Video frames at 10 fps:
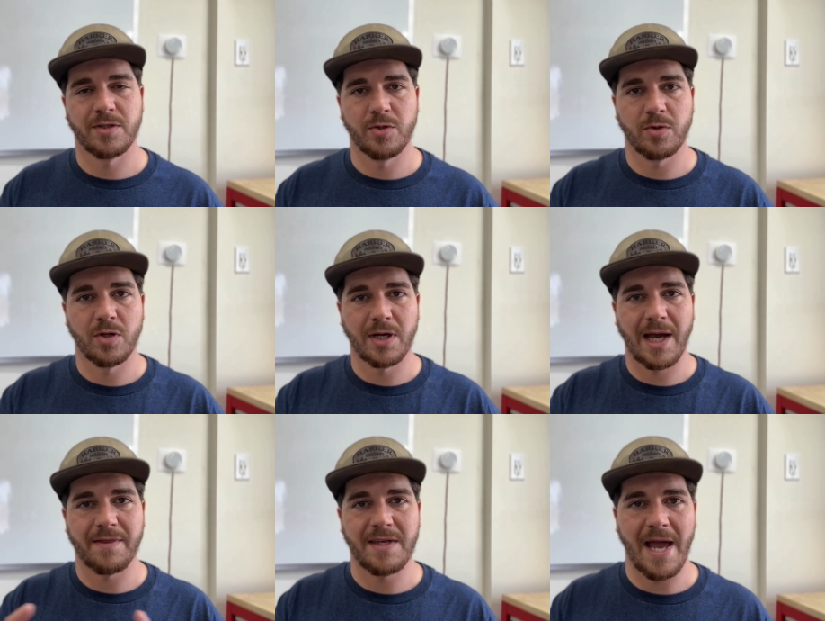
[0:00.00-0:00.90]
to look
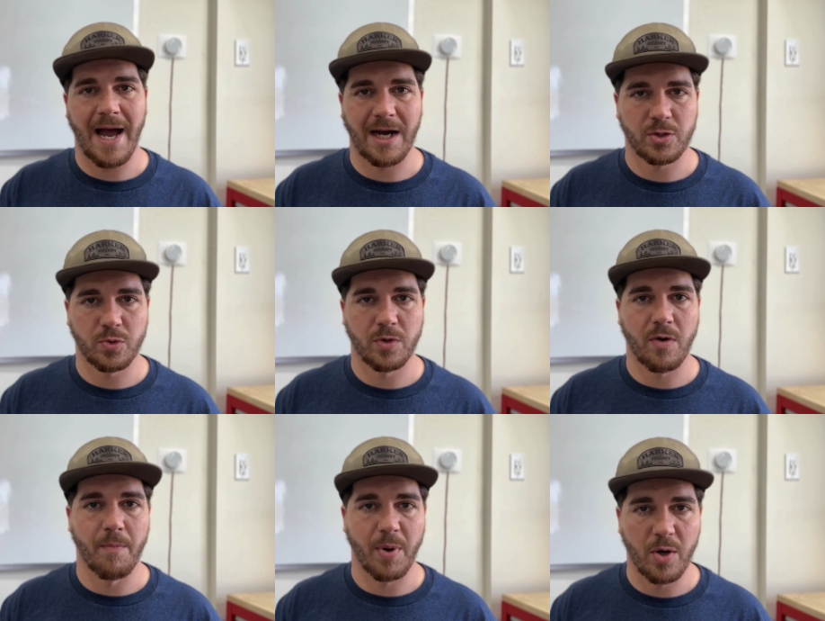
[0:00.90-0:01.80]
at the actual
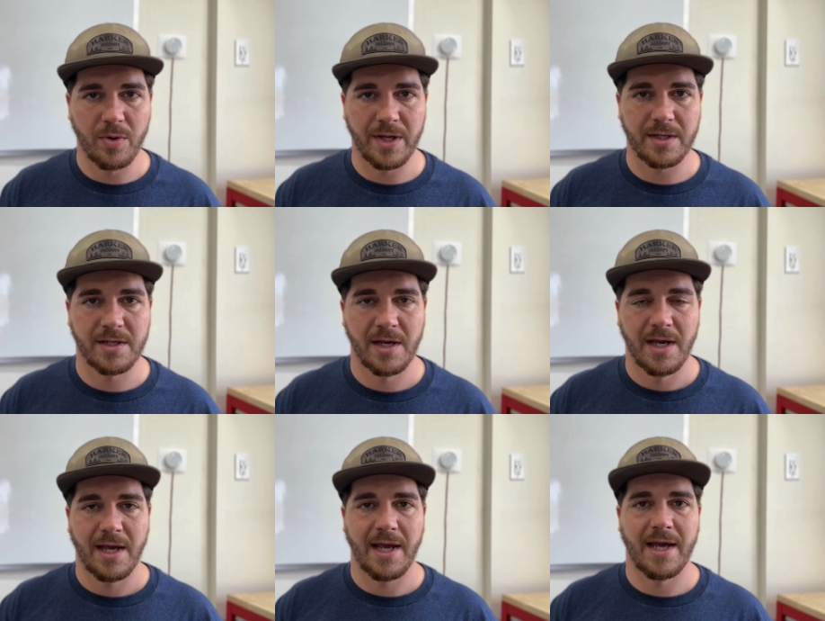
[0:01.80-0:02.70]
component
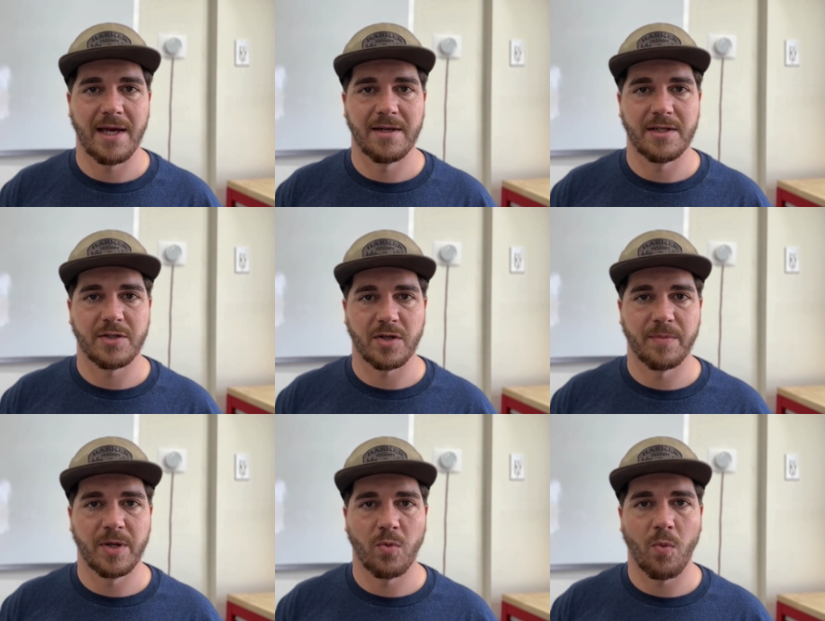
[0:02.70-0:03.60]
and
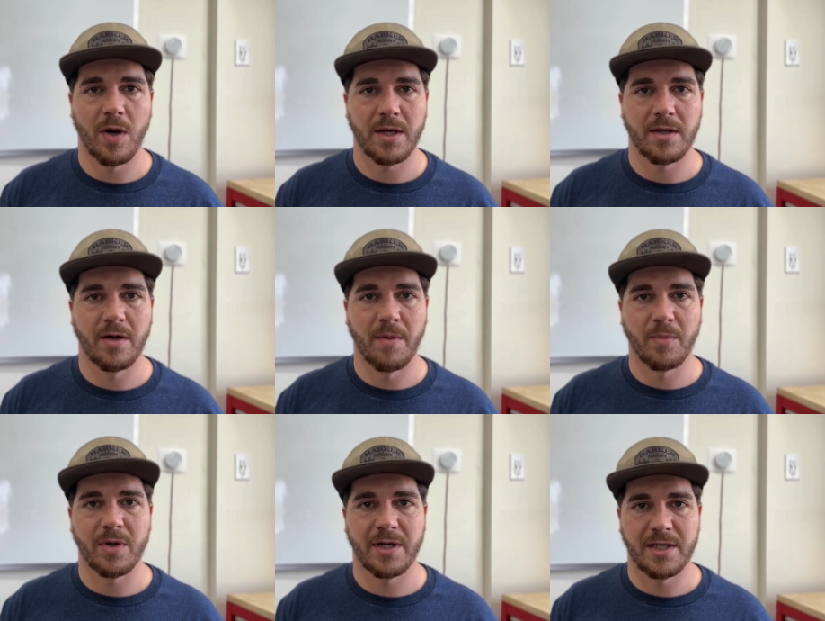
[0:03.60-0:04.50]
determine what
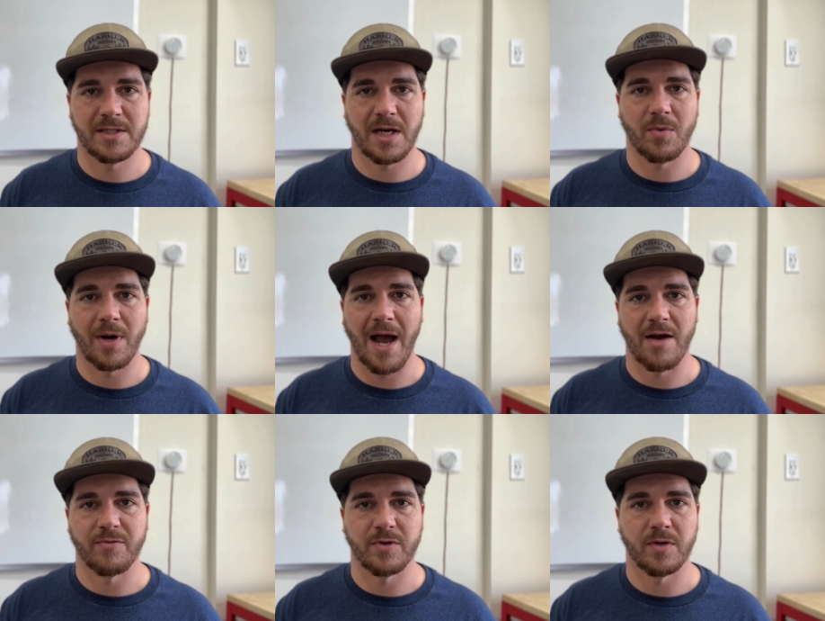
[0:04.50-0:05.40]
number it is that we're
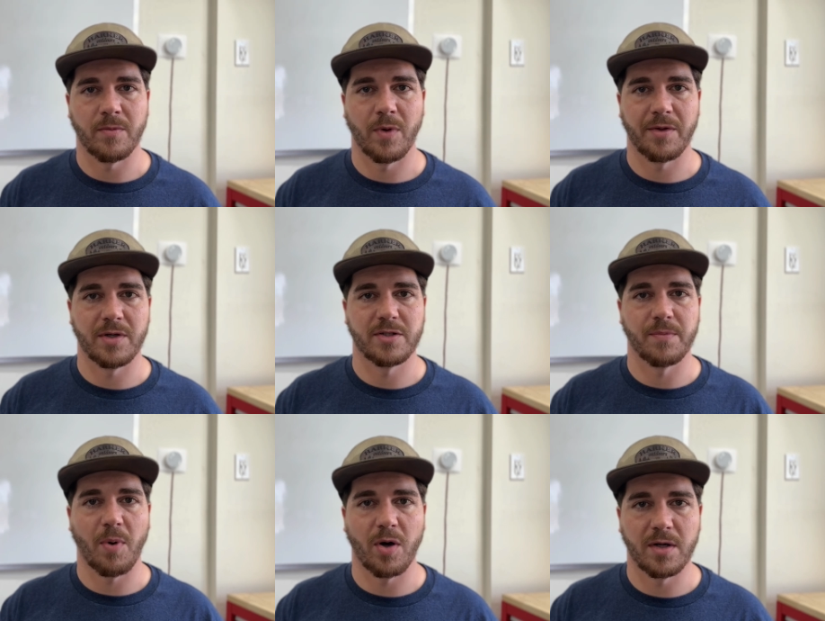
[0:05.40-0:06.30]
after, whether it's a
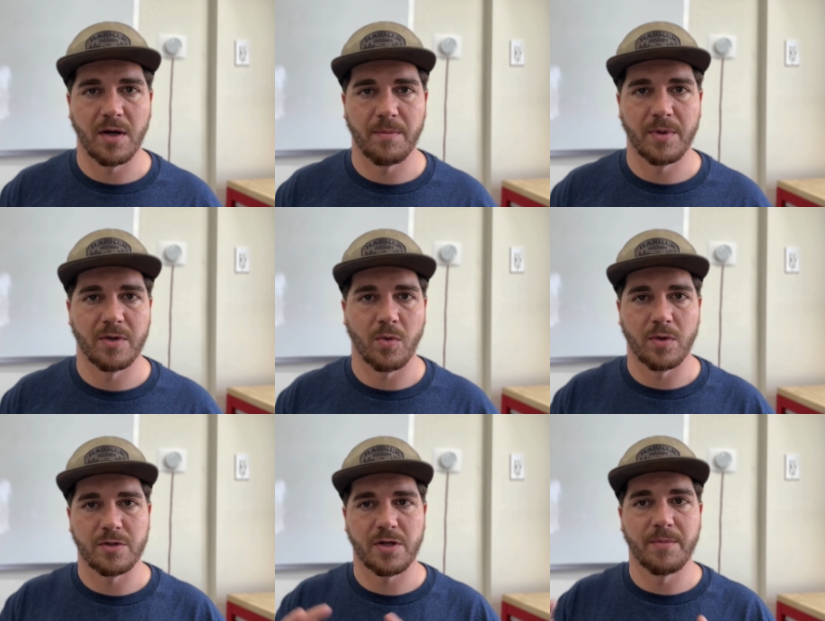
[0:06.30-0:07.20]
part number
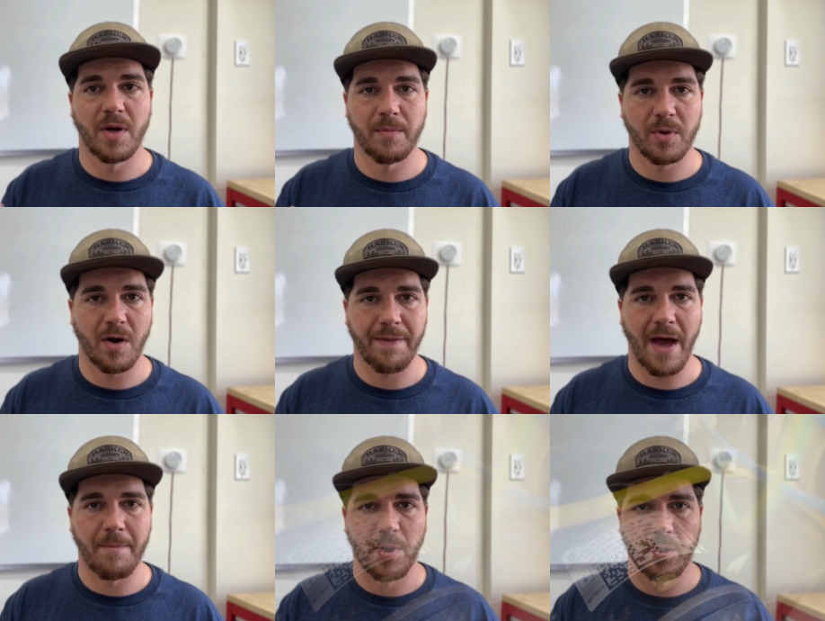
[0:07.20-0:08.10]
or some number on
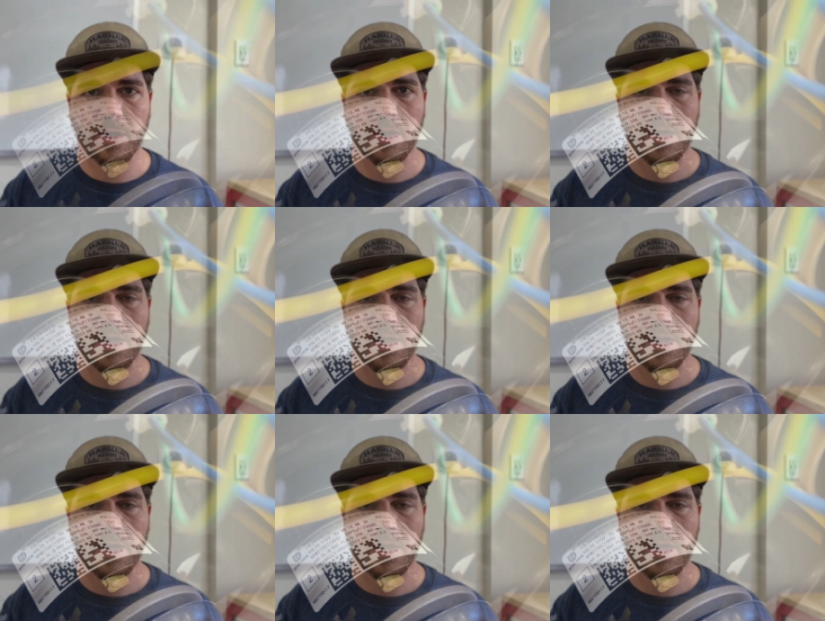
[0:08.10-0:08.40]
that motor.